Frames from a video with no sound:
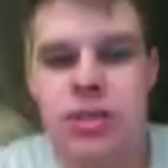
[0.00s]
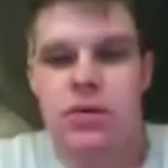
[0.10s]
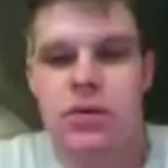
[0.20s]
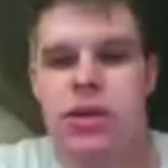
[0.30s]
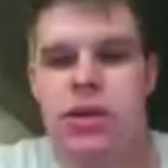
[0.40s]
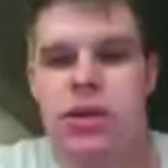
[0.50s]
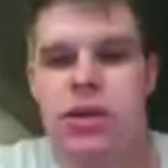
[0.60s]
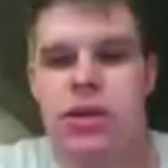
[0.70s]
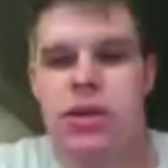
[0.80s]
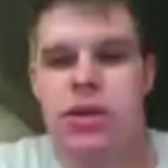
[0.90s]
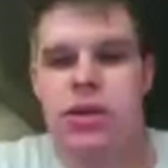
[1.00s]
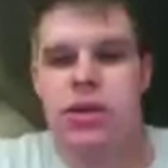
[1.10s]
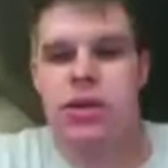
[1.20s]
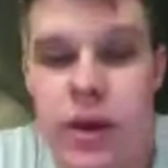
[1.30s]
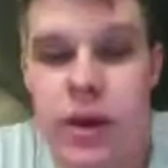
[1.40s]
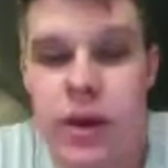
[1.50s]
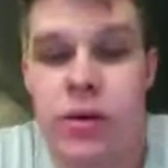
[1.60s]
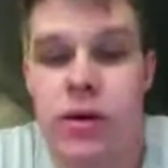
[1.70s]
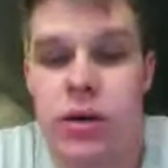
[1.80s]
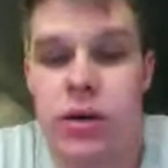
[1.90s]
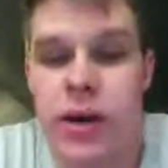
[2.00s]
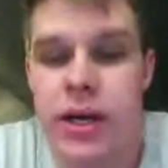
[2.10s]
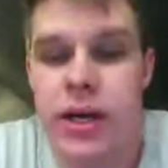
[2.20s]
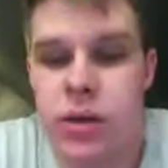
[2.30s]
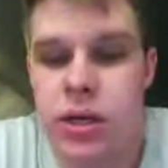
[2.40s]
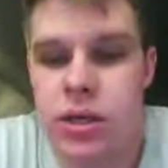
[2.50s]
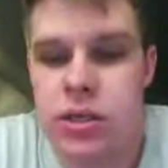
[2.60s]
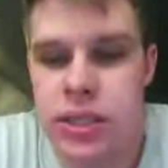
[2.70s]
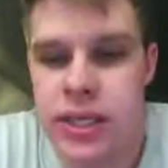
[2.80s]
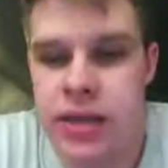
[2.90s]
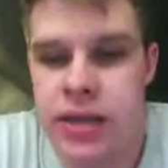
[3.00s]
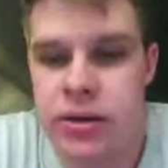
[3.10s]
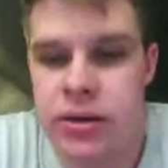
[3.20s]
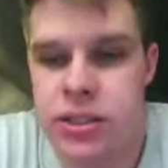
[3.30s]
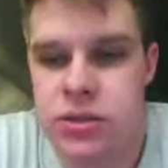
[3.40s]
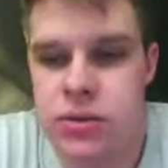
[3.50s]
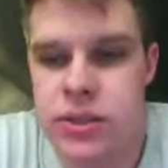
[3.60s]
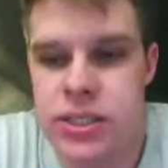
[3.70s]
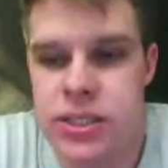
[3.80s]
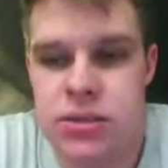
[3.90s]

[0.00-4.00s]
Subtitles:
While you are required to work together on the quiz,